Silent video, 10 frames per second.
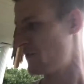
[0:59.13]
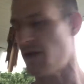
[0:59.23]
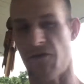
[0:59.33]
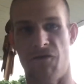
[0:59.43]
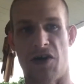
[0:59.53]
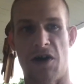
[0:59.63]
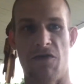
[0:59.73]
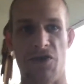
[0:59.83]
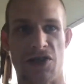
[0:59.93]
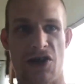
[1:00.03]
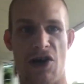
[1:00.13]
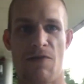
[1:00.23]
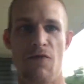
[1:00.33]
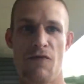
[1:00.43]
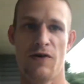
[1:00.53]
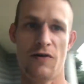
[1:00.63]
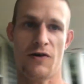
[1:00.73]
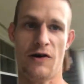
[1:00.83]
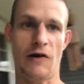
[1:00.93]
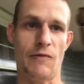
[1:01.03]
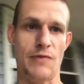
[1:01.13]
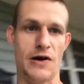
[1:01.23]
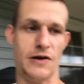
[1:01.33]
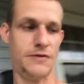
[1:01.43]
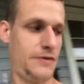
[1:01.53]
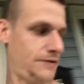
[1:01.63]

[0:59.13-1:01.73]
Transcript: that Fire in the Sky movie? Oh, man.